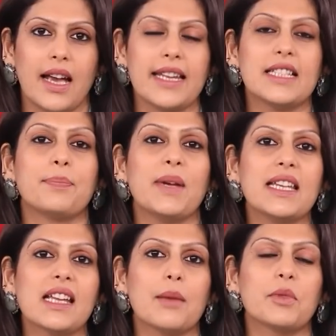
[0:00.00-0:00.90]
and it's
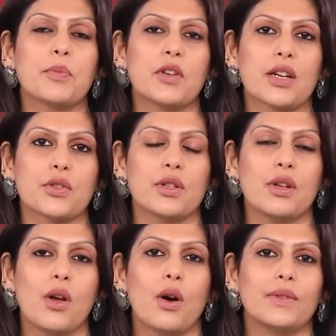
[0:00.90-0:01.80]
speeding up the
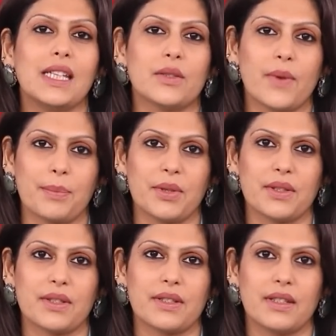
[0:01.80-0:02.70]
production of these
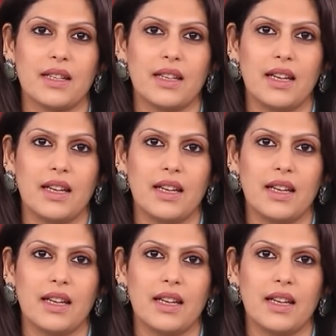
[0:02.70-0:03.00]
weapons.